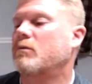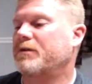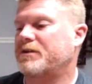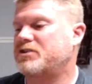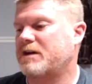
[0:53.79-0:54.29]

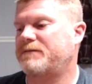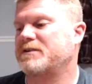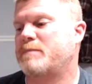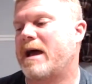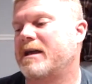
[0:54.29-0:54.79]
with a
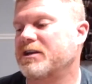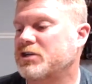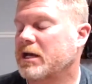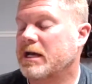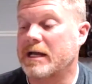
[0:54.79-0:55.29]
Jetfish
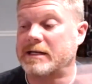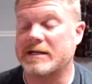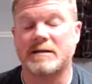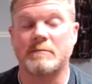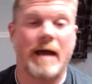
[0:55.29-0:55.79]
package. It
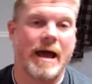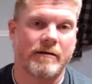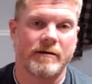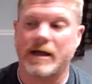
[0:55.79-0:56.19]
doesn't matter.